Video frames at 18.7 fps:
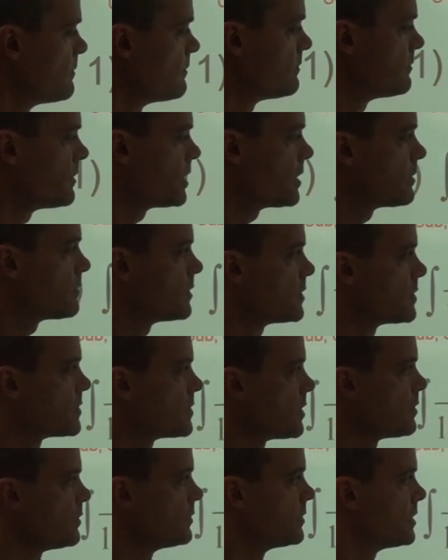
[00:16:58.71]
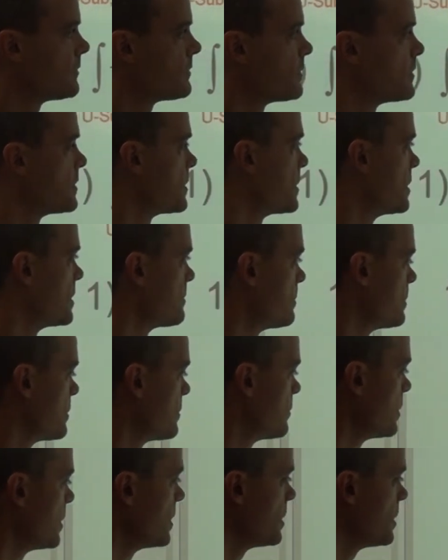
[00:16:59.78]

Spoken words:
very subtle differences between